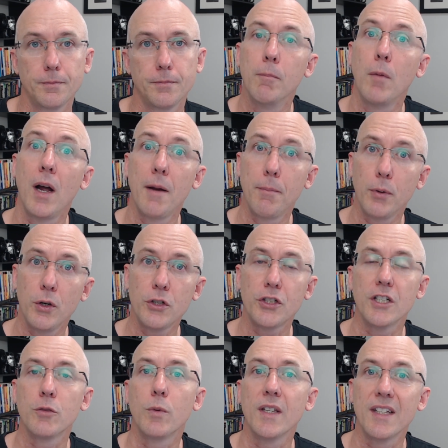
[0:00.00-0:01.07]
My approach
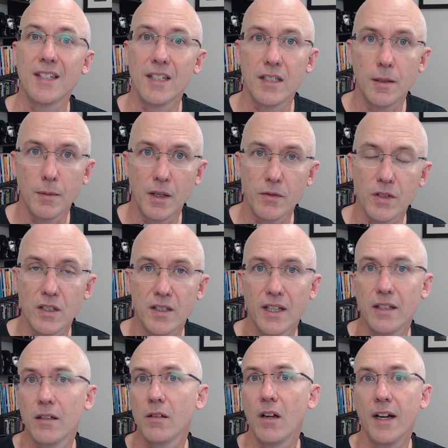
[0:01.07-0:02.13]
is when the system gives a
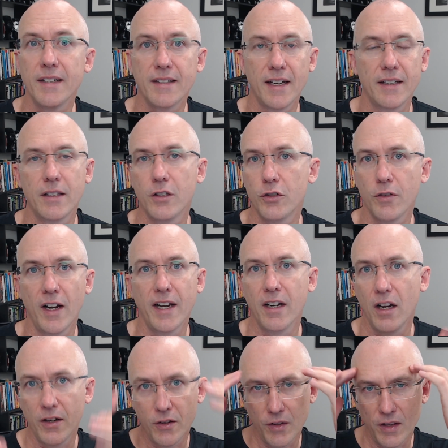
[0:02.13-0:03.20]
signal, I take the trade.
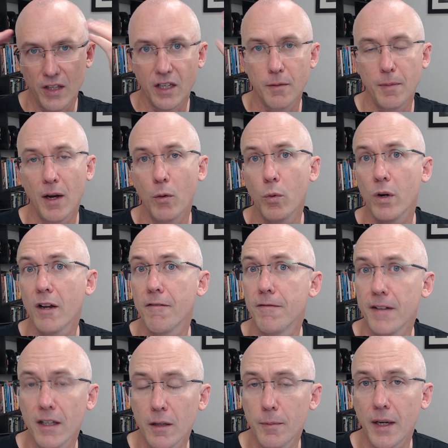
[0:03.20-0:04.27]
I don't think about what I
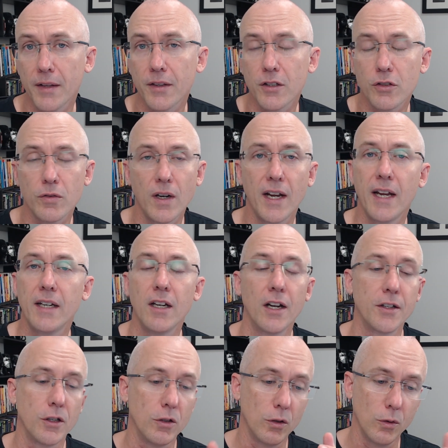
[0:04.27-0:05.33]
feel about the trade. I
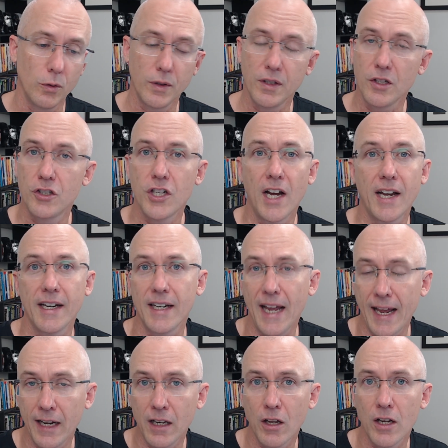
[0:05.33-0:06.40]
don't look at the chart and
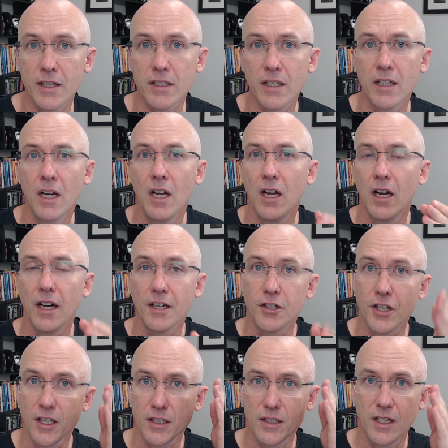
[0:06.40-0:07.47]
analyze it. I
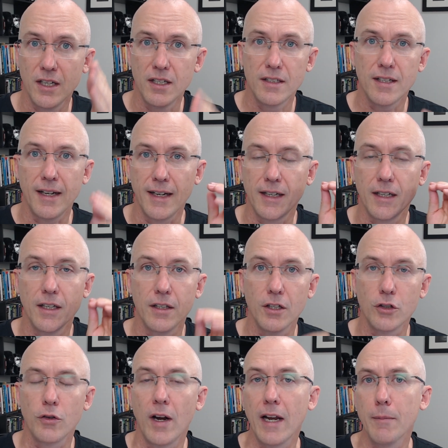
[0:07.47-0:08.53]
just take the
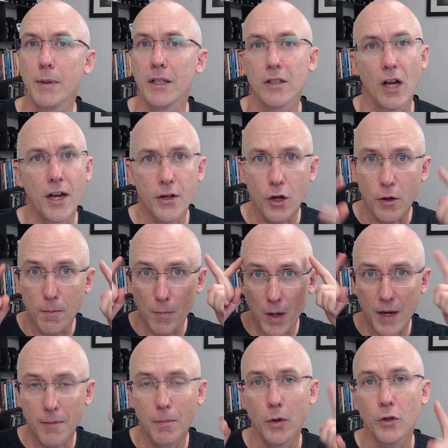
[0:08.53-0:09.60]
trade because I know
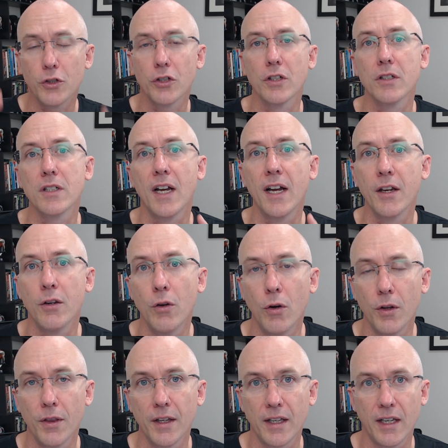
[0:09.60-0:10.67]
my emotions are
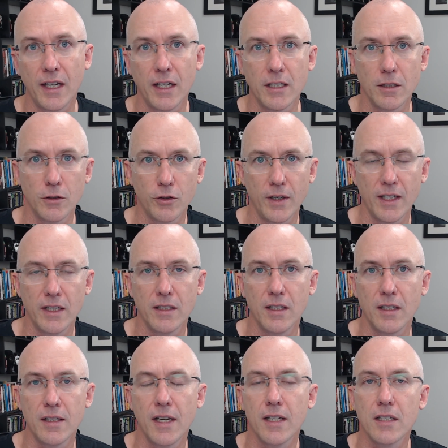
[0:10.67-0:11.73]
not the key to trading
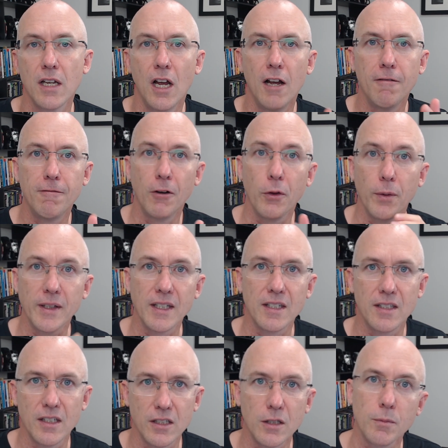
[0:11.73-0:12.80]
success. Following the
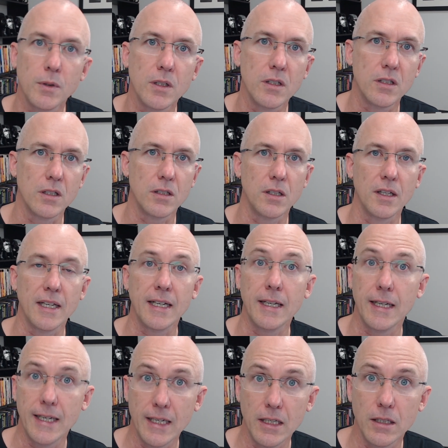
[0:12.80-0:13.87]
system consistently
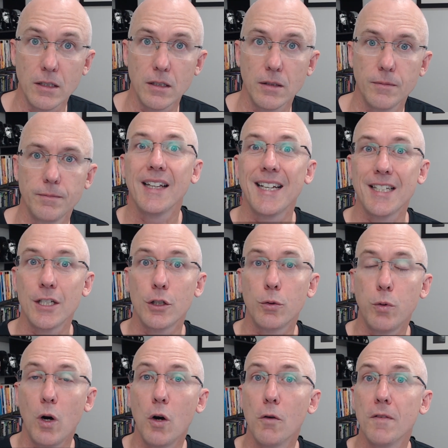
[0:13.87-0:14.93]
is. Lesson
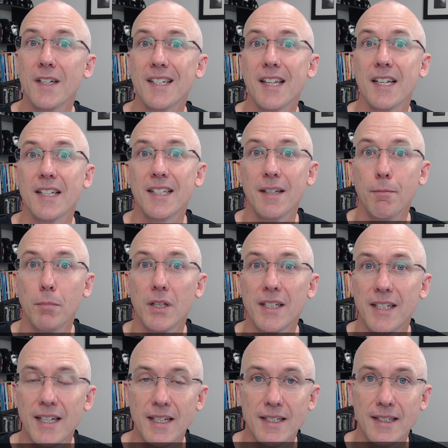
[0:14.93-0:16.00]
12 is that
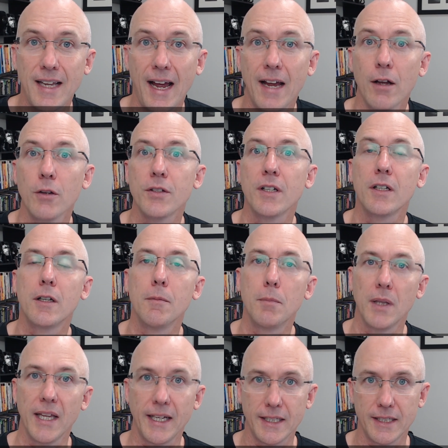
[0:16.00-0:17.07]
simplicity scales and
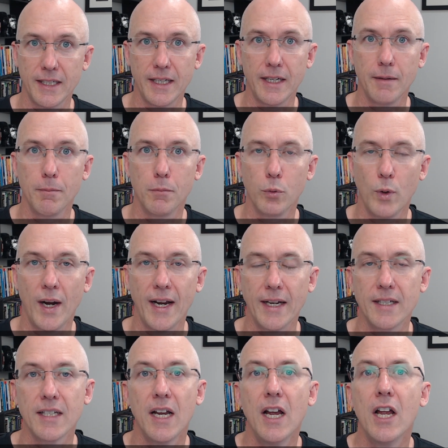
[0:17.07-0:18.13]
complexity
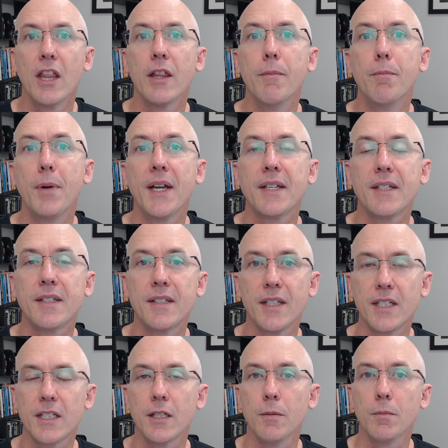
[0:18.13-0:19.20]
breaks. The best
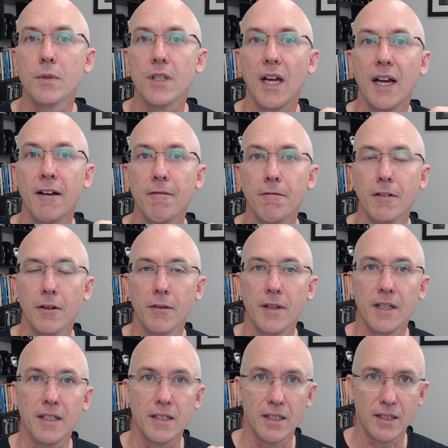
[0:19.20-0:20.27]
systems are
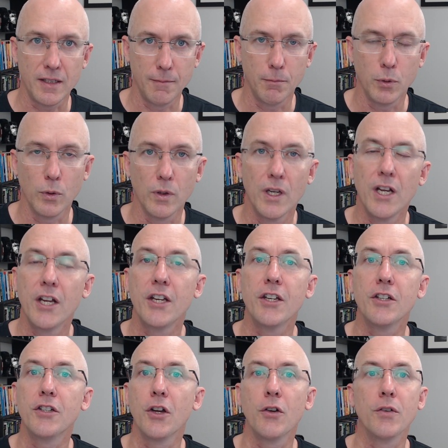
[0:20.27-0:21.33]
very simple. You
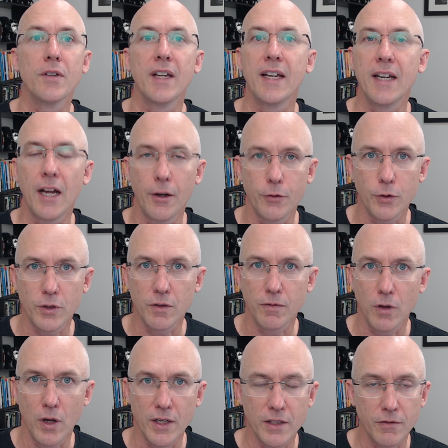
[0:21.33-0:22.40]
don't need hundreds of
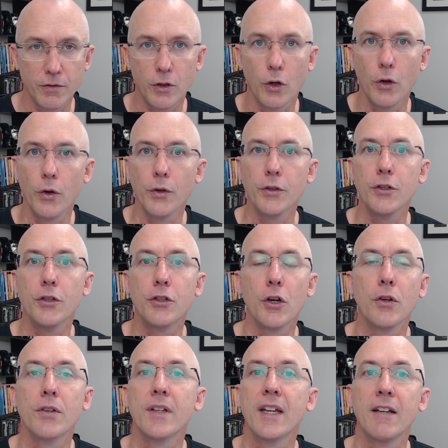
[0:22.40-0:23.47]
lines of code. You
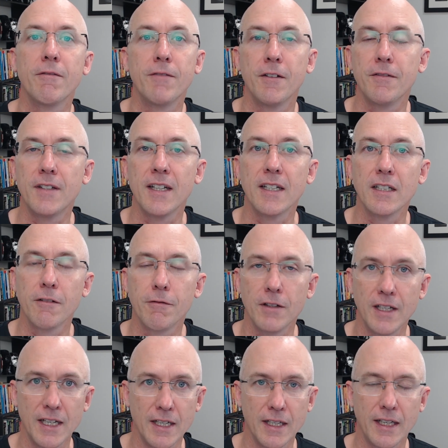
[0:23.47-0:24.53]
don't need 15
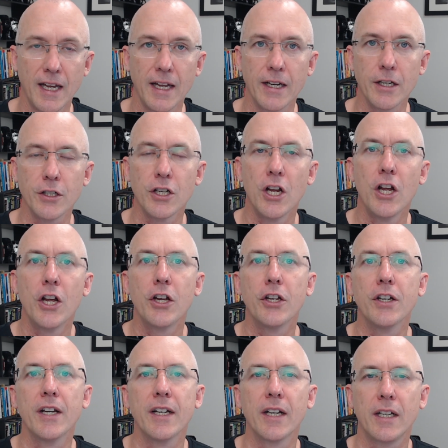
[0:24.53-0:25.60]
different indicators. You
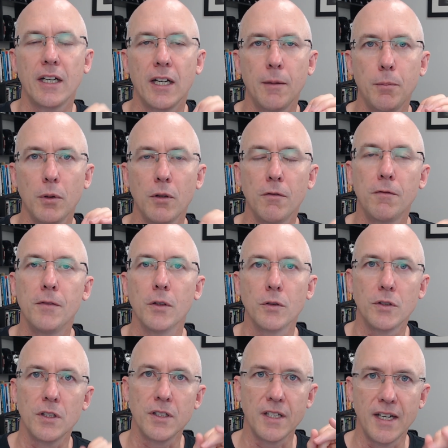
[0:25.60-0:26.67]
need a couple of
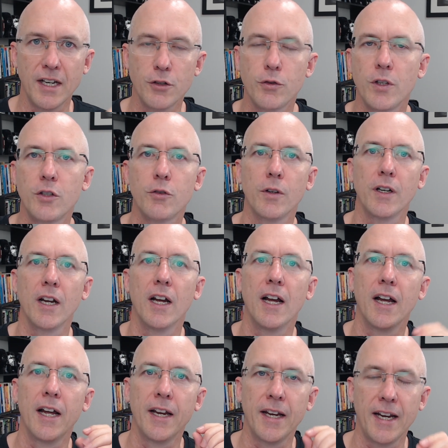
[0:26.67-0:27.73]
filters, an entry trigger
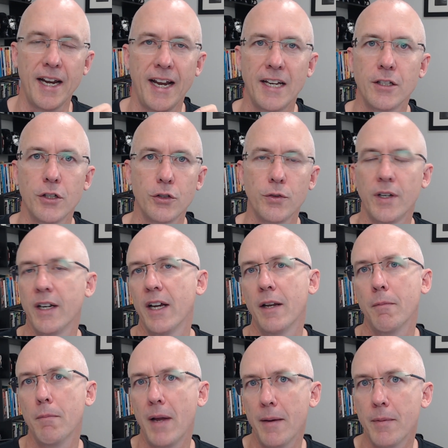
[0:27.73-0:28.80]
and an exit trigger,
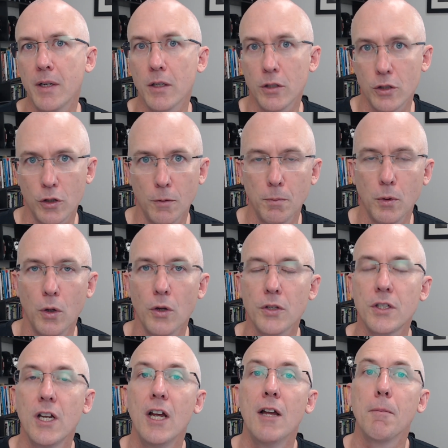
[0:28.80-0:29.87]
and maybe a stop
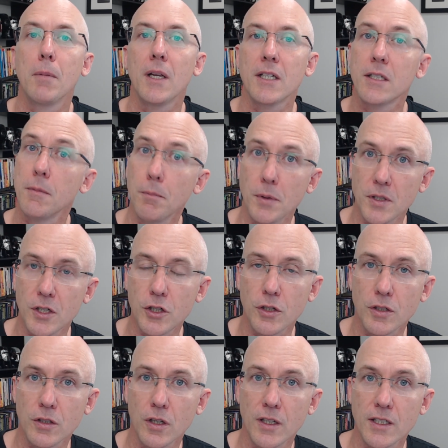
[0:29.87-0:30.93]
loss, plus some position
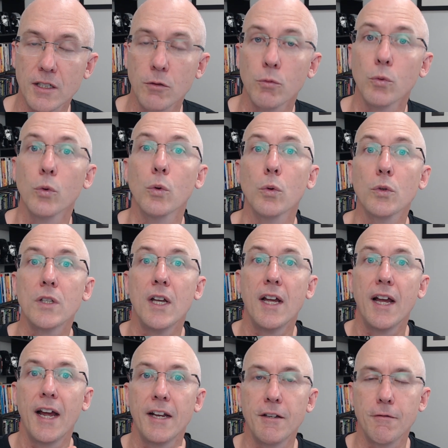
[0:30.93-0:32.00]
sizing rules,
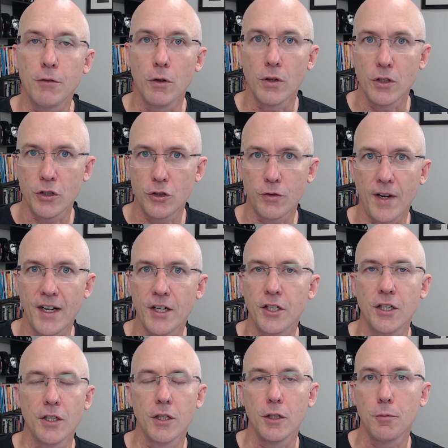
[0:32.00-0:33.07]
and you've got a
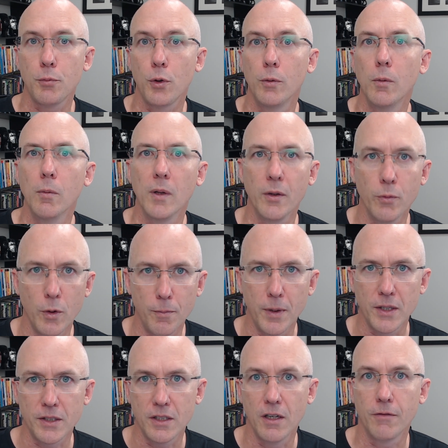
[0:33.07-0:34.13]
strategy that's probably
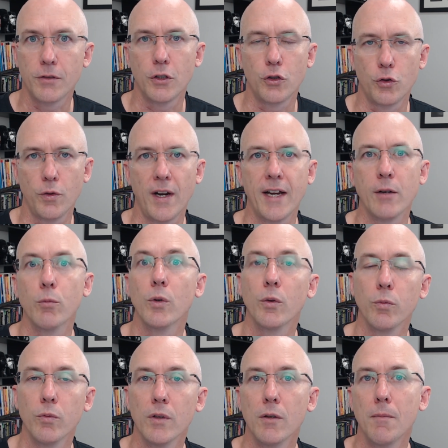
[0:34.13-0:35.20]
robust enough to trade
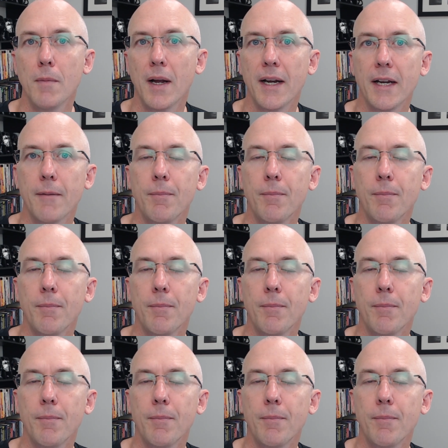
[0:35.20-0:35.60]
with real money.